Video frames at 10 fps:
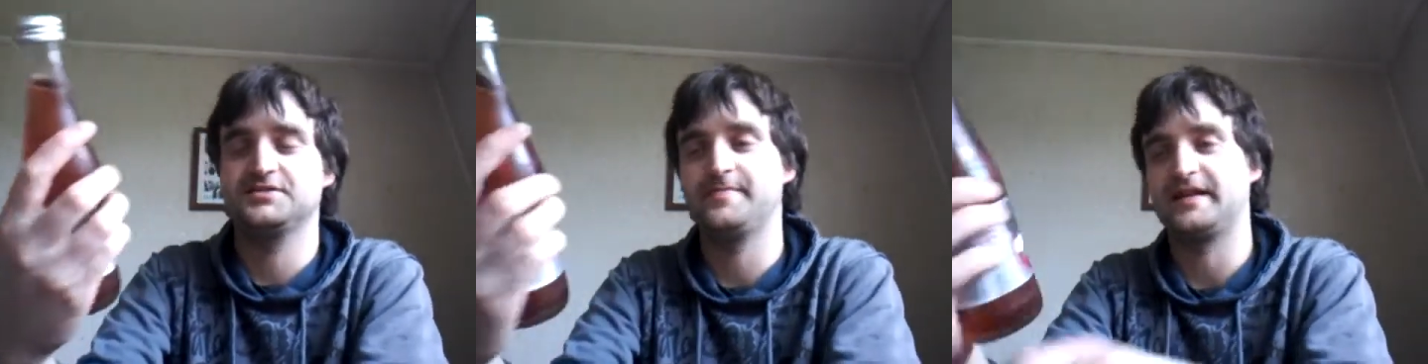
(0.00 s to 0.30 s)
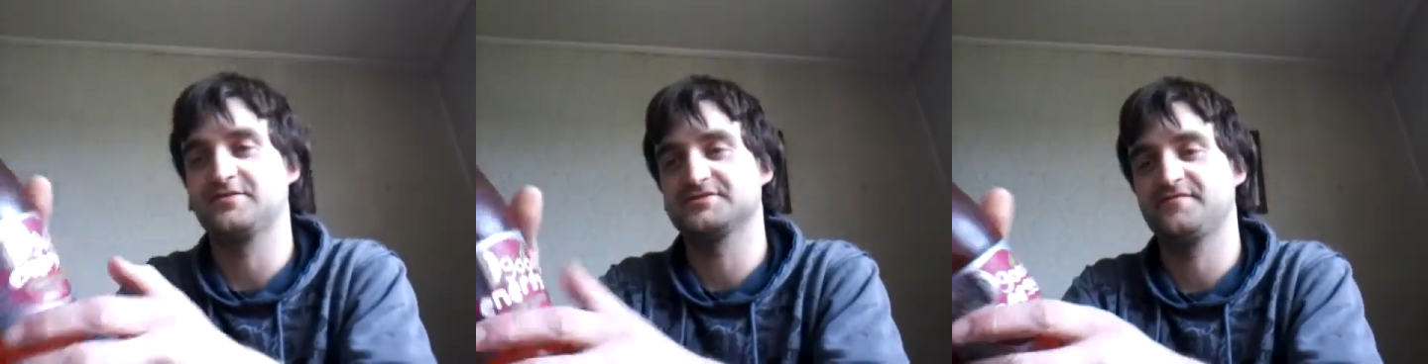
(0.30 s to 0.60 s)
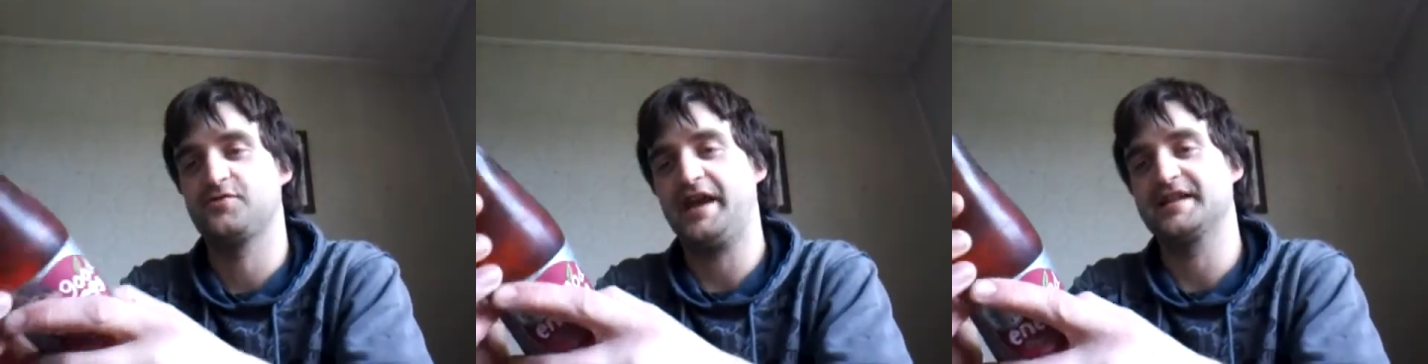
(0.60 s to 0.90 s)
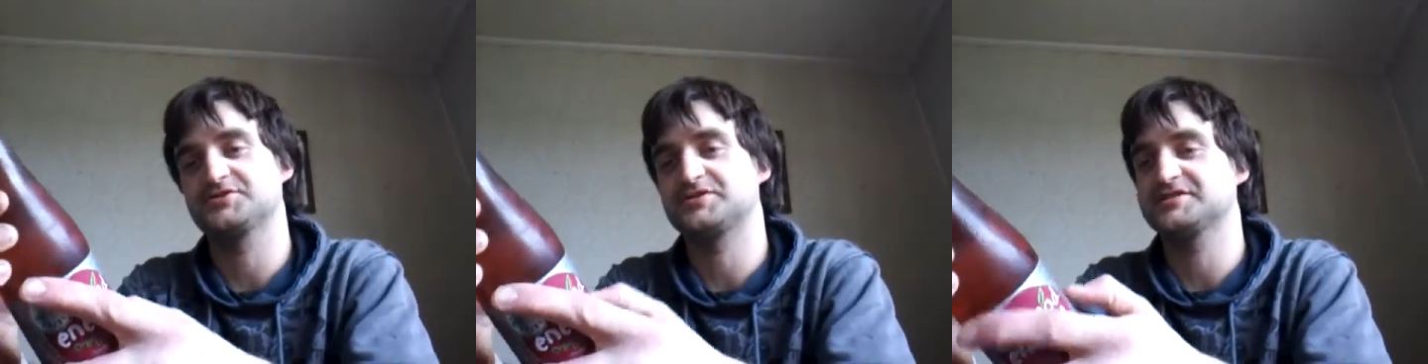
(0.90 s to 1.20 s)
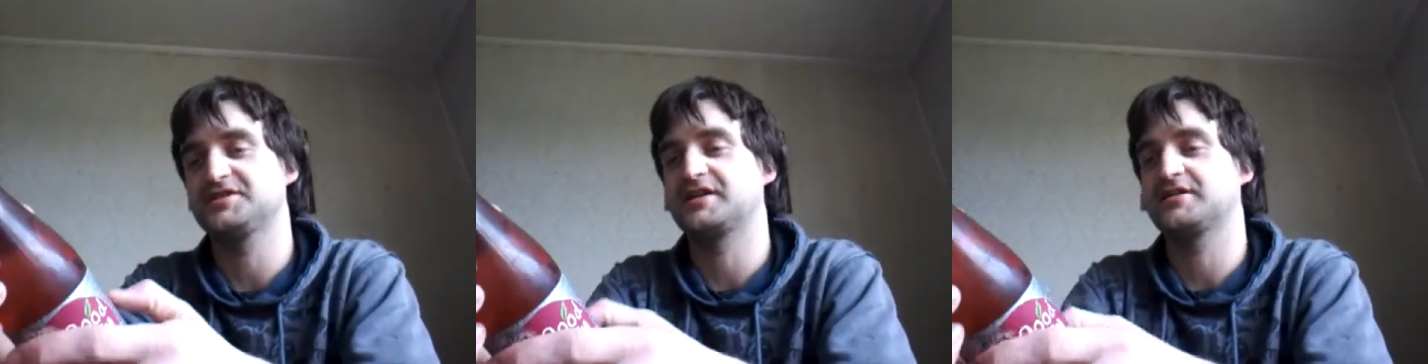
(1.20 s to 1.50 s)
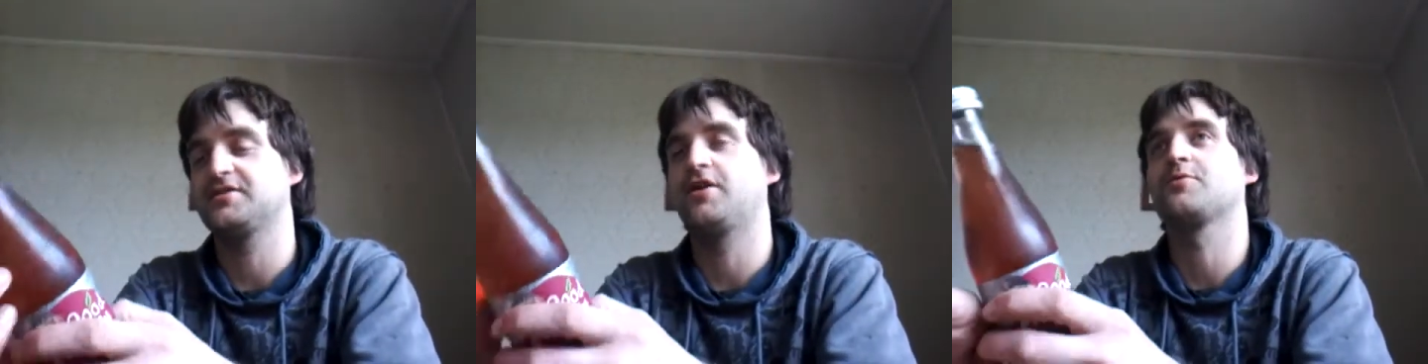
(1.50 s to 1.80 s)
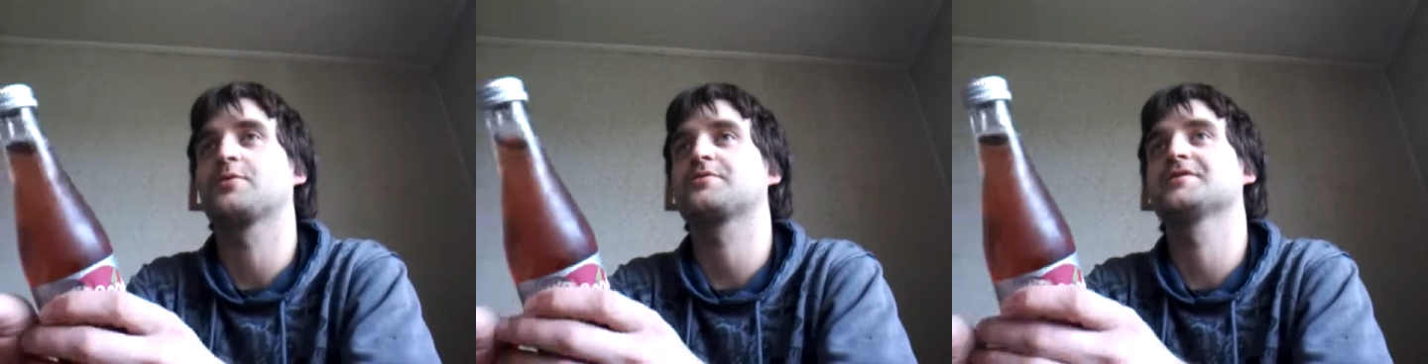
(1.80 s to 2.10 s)
who make lots of organic drinks like
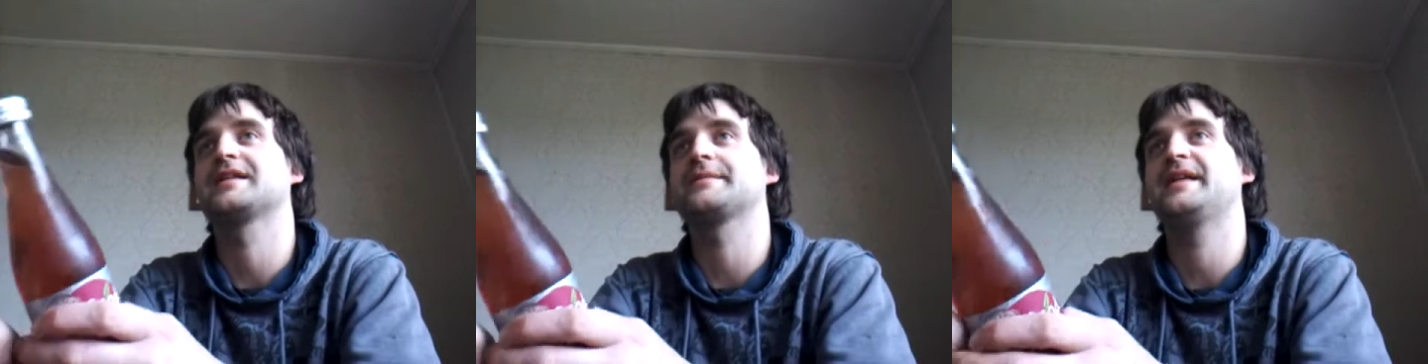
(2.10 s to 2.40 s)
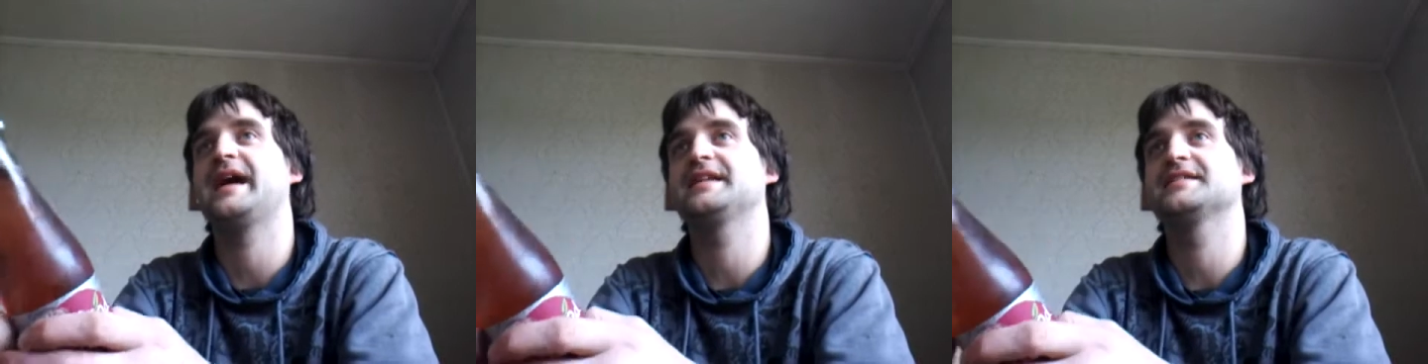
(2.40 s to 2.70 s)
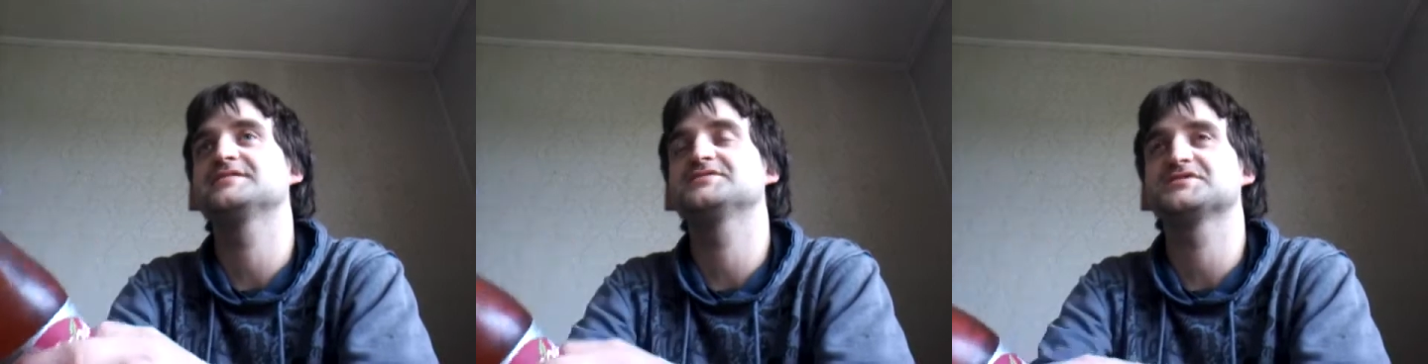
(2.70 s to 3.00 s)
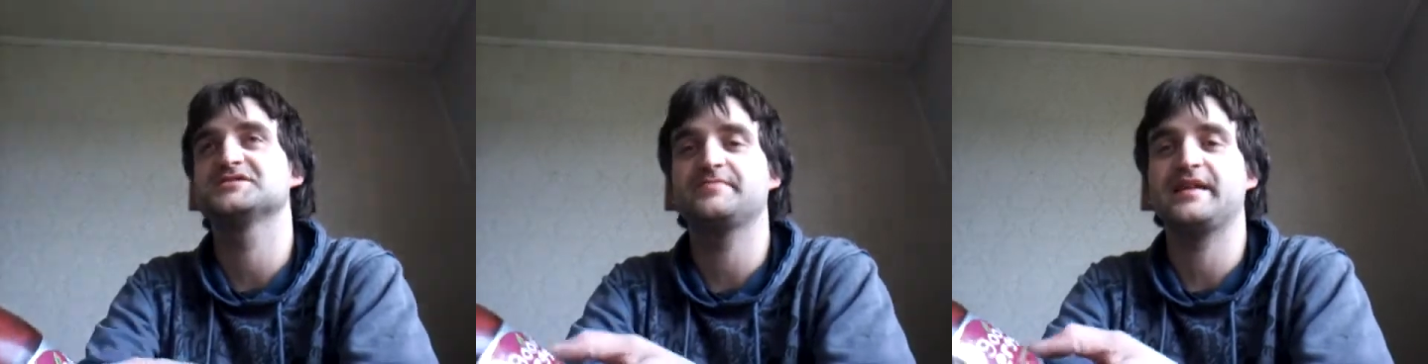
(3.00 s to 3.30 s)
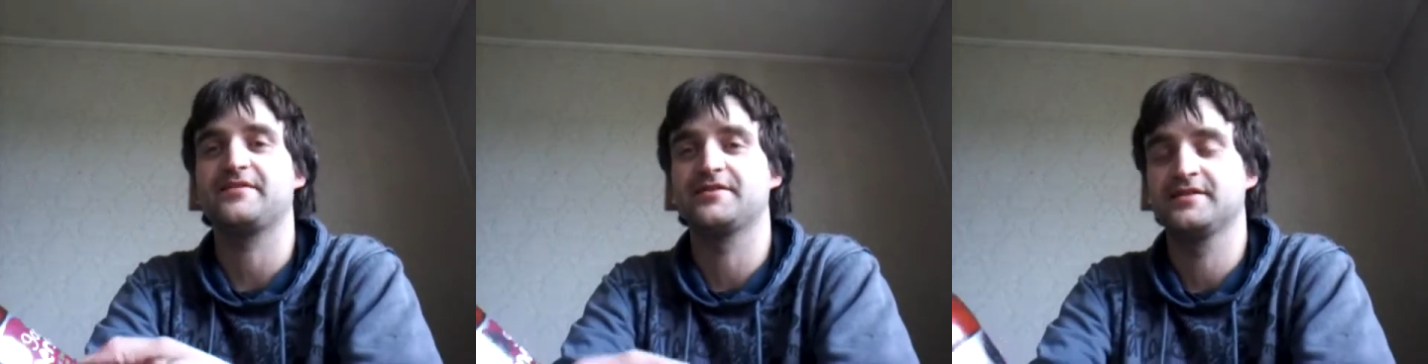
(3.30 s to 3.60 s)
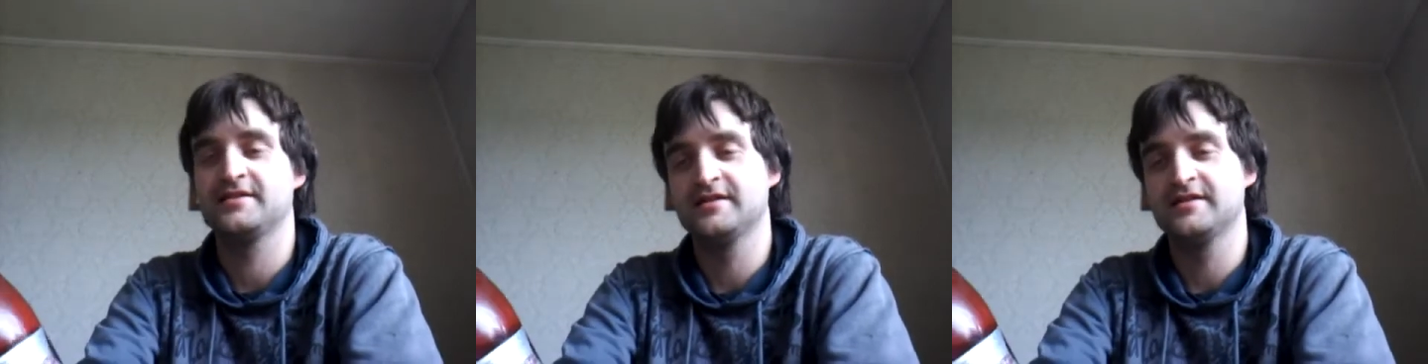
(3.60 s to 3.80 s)
cola and lemonade and ginger beer and